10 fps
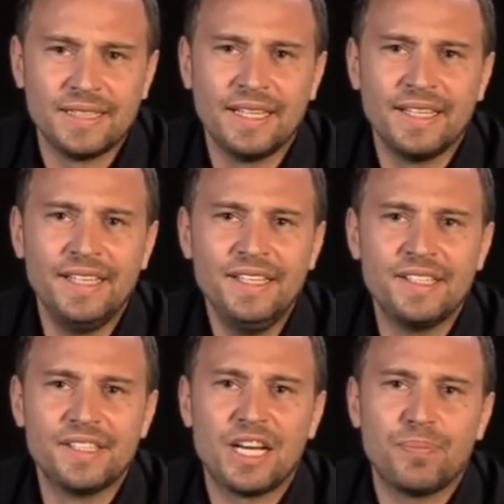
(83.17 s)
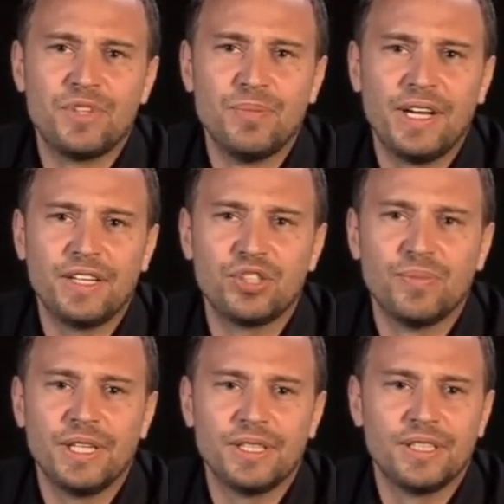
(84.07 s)
That eases up the
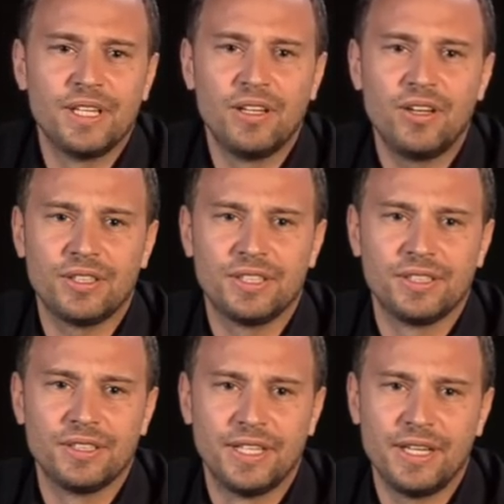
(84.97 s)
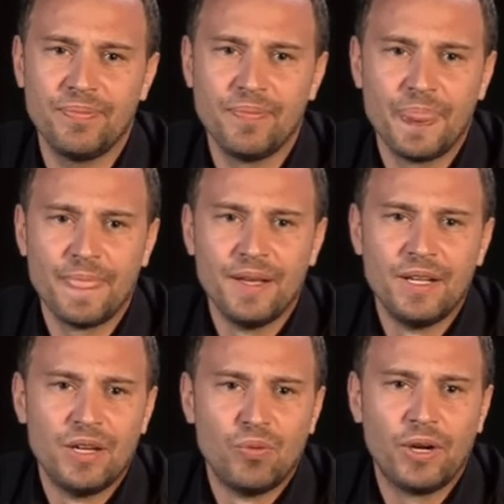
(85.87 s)
management a lot.
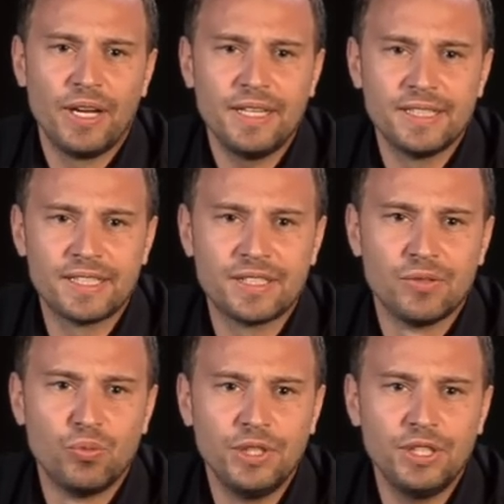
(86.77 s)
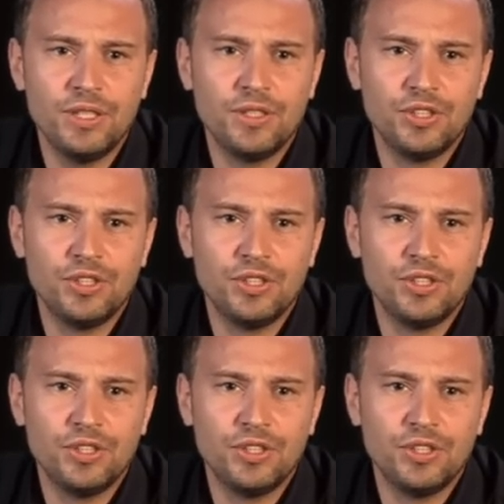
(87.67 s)
What else? We